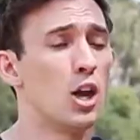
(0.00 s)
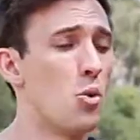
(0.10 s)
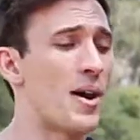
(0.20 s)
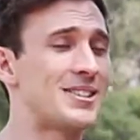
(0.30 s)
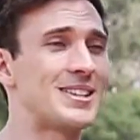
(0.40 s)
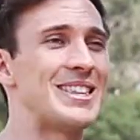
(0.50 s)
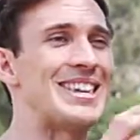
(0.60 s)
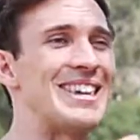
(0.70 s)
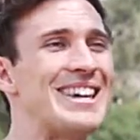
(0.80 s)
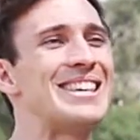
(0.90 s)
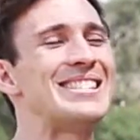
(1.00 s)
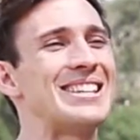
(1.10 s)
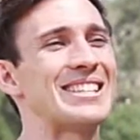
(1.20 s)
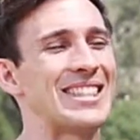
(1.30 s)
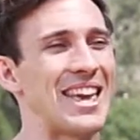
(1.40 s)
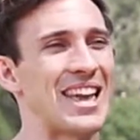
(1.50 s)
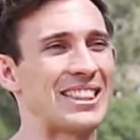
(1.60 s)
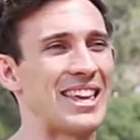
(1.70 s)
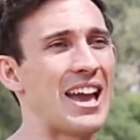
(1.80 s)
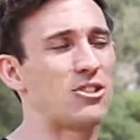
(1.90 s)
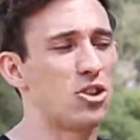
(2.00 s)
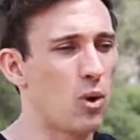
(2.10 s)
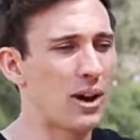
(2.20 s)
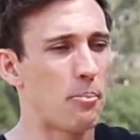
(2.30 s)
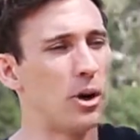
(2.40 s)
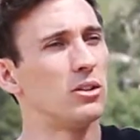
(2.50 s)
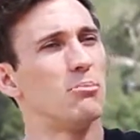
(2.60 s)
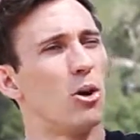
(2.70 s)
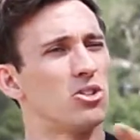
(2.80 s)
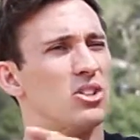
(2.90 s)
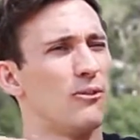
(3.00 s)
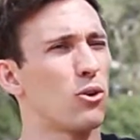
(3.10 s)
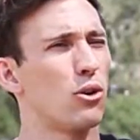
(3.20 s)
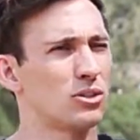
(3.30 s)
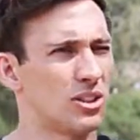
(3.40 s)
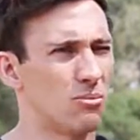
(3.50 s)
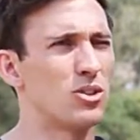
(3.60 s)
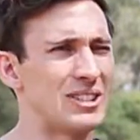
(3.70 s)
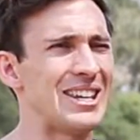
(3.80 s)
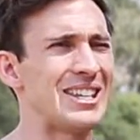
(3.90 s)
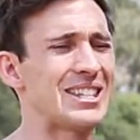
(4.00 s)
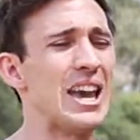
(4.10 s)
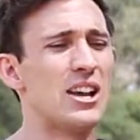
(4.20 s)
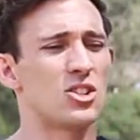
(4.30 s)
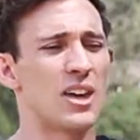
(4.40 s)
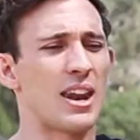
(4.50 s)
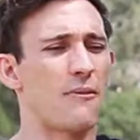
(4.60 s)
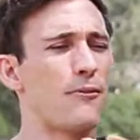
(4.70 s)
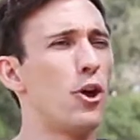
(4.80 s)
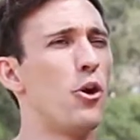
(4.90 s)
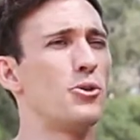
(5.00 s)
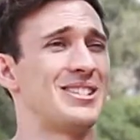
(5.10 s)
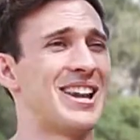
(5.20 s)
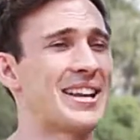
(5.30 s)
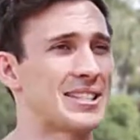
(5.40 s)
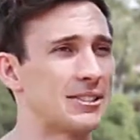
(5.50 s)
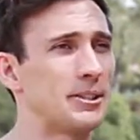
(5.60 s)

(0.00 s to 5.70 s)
You want to stick the easiest thing at the end. So you want to build it most difficult to most easy so that it flows nicely.